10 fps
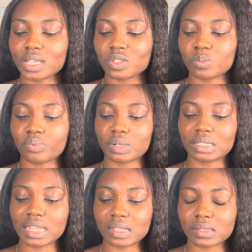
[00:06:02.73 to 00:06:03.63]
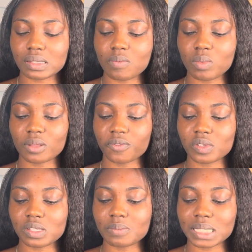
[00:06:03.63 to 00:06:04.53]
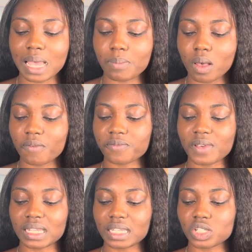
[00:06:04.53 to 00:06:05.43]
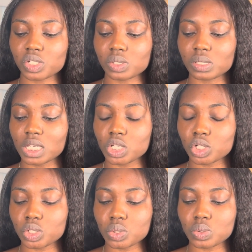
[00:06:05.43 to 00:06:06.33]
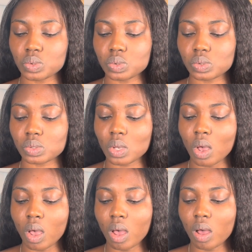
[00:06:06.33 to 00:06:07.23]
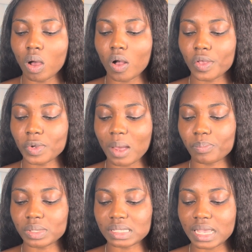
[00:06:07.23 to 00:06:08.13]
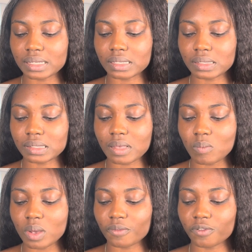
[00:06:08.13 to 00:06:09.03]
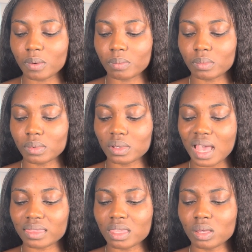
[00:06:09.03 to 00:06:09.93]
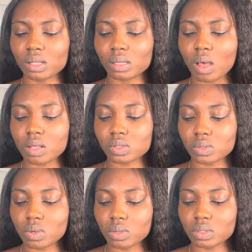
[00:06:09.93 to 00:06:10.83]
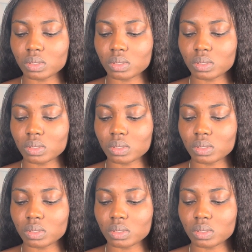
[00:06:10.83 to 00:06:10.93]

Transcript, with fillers: to protect someone for some type of financial issues, or you are protecting someone from, I think, a lawsuit,